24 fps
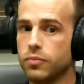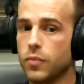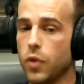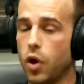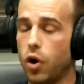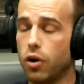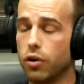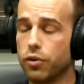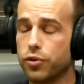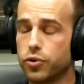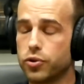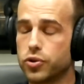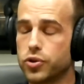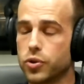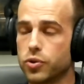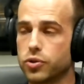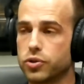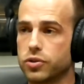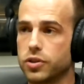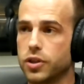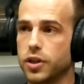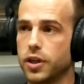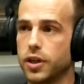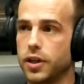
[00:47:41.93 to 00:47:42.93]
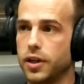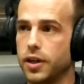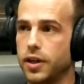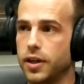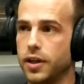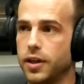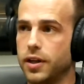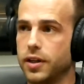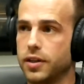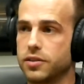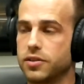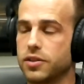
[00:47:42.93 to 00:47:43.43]
All through
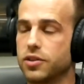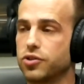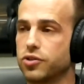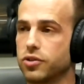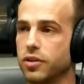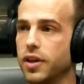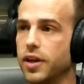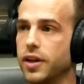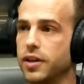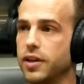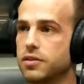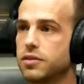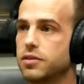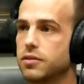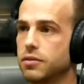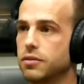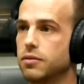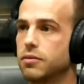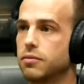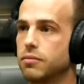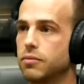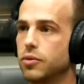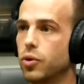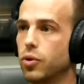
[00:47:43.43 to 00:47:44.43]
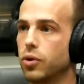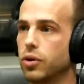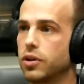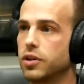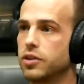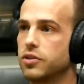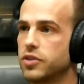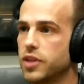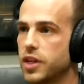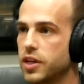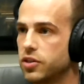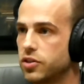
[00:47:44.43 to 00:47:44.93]
social, centralized
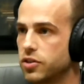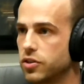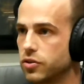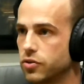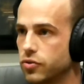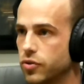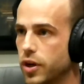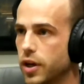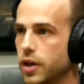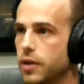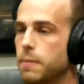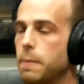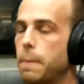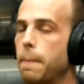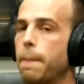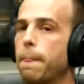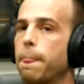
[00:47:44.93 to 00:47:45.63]
organizations, right?